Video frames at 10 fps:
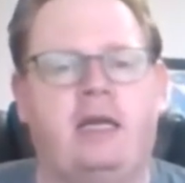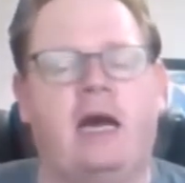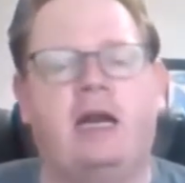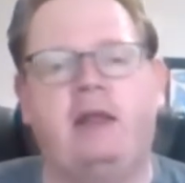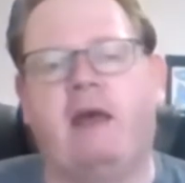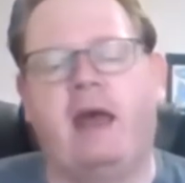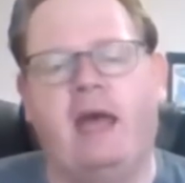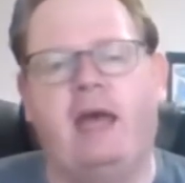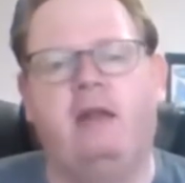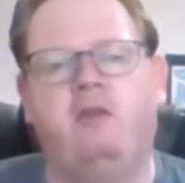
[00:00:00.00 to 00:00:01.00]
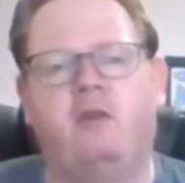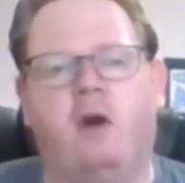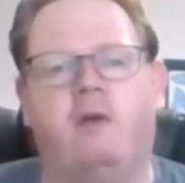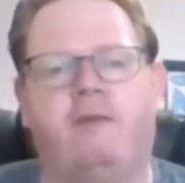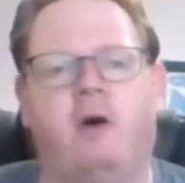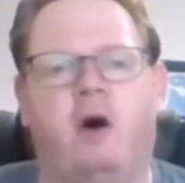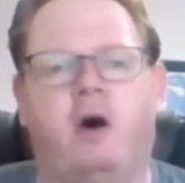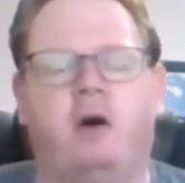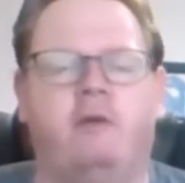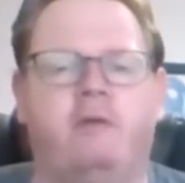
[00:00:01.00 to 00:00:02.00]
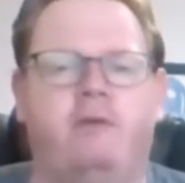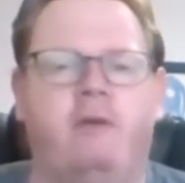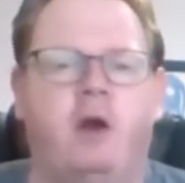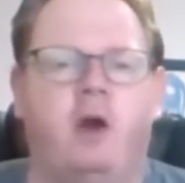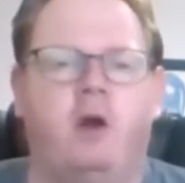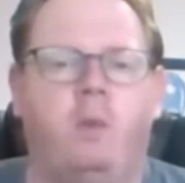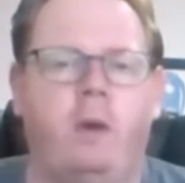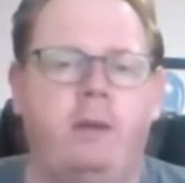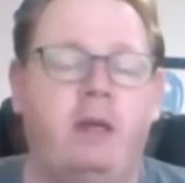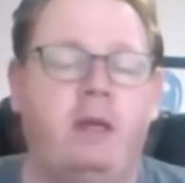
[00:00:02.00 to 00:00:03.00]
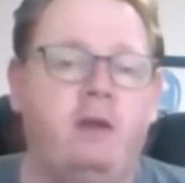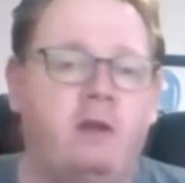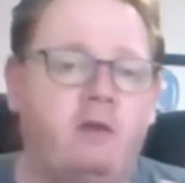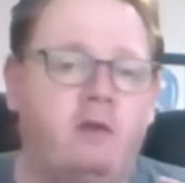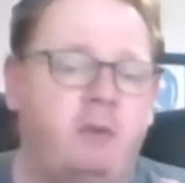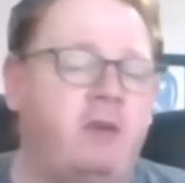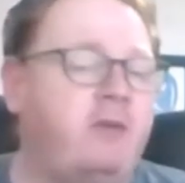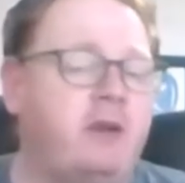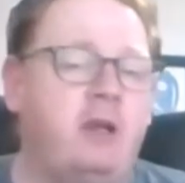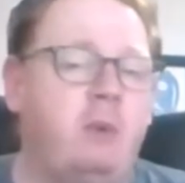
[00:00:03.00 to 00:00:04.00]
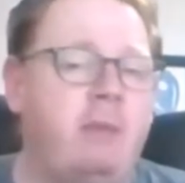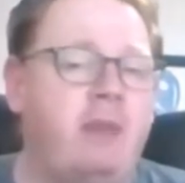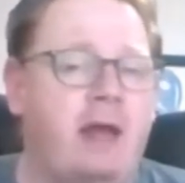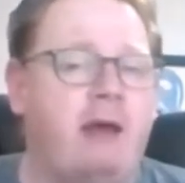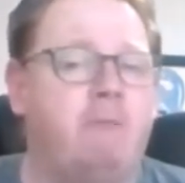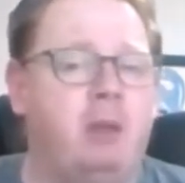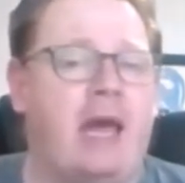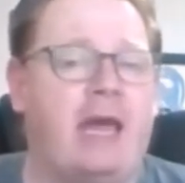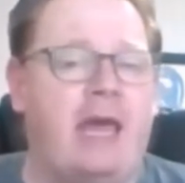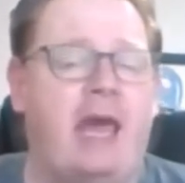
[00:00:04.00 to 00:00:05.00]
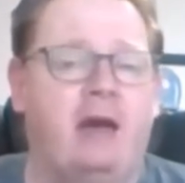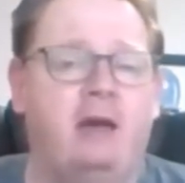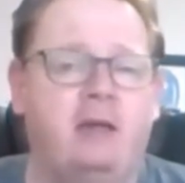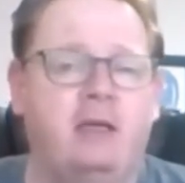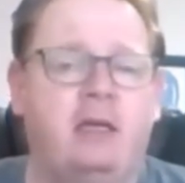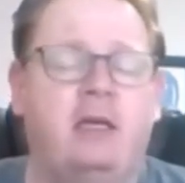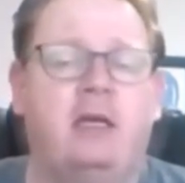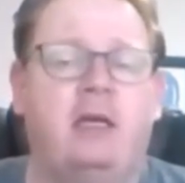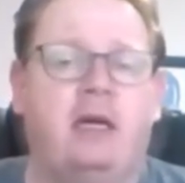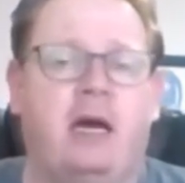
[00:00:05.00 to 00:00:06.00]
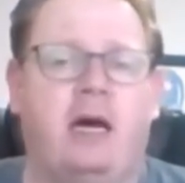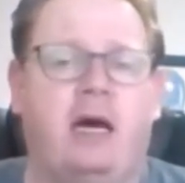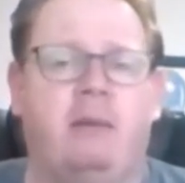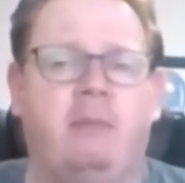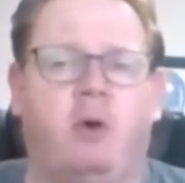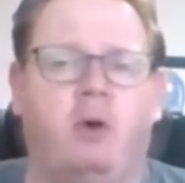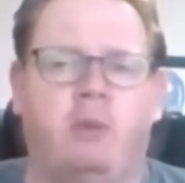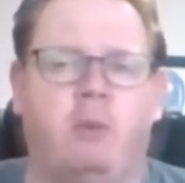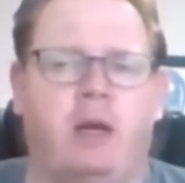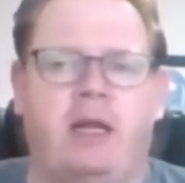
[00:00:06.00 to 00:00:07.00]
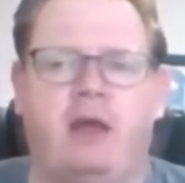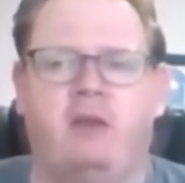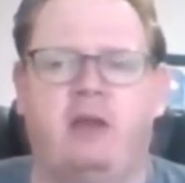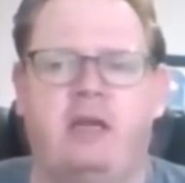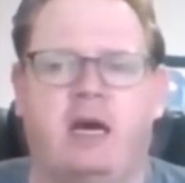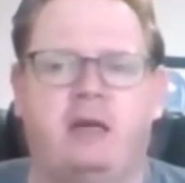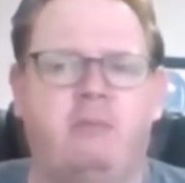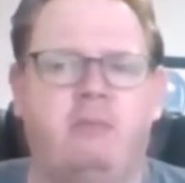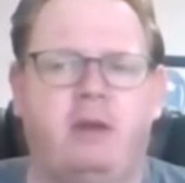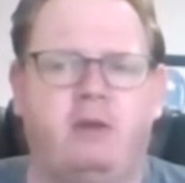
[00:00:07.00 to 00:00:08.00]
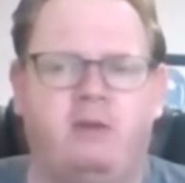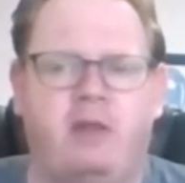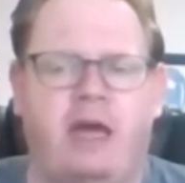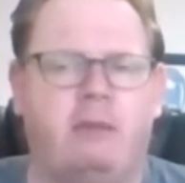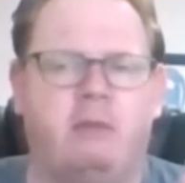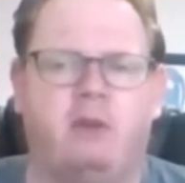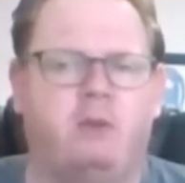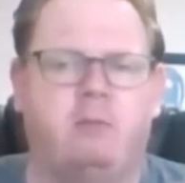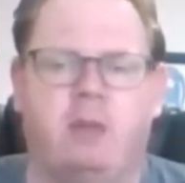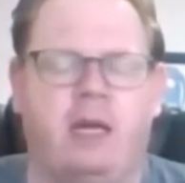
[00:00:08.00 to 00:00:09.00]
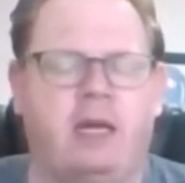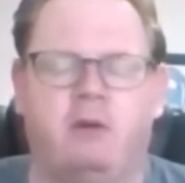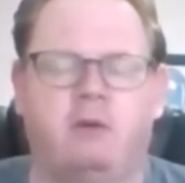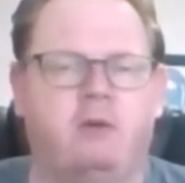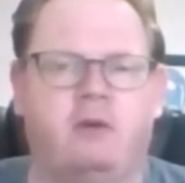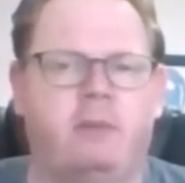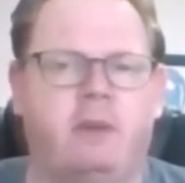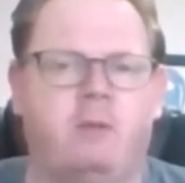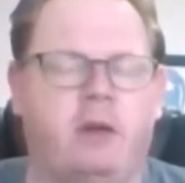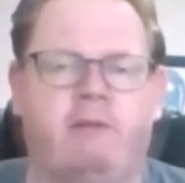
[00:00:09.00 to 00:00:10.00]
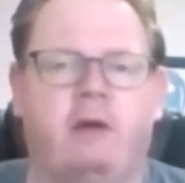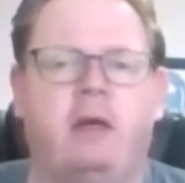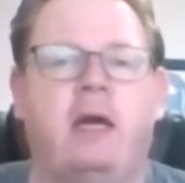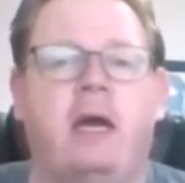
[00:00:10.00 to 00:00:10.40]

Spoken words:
cutting the heads off of women, specifically women that have black hair, or in one case, a nun, because the habit looked black or something, whatever.